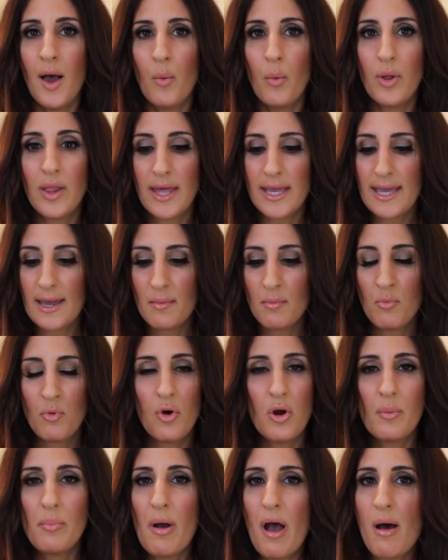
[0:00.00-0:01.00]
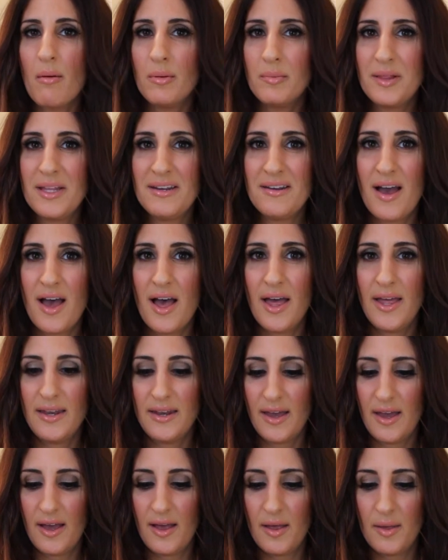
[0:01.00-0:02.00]
will I get more? Probably not.
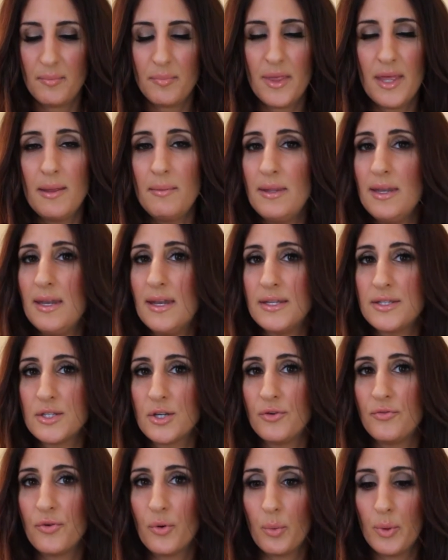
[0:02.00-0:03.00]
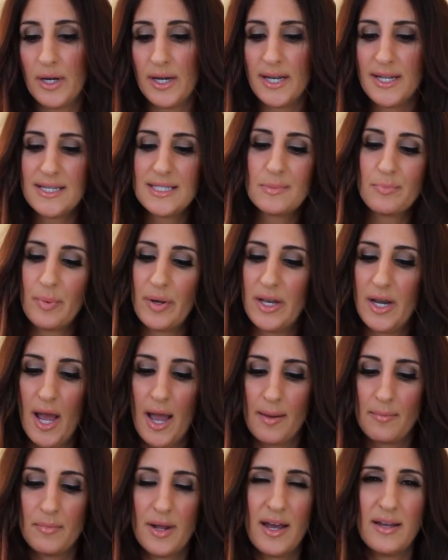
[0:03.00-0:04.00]
Um, I mean, it's good for what it is, but
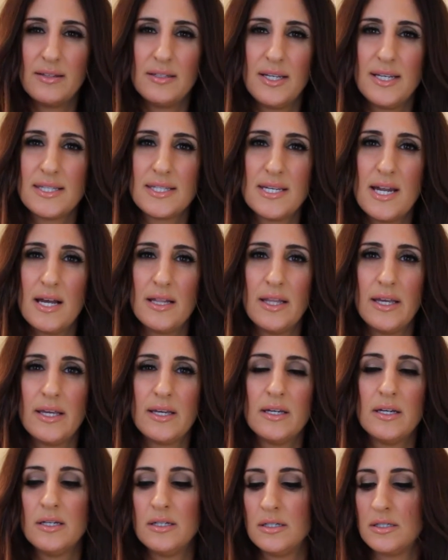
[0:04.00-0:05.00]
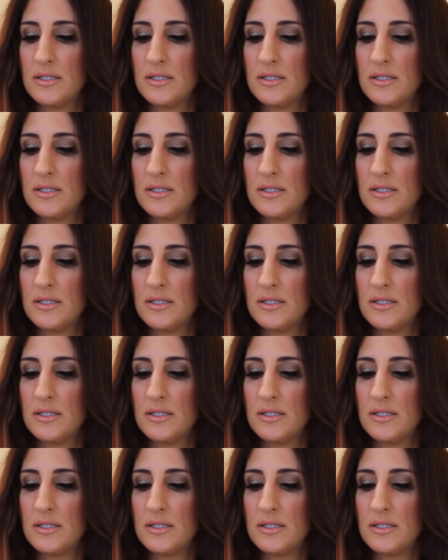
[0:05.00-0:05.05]
I'm not, it's not like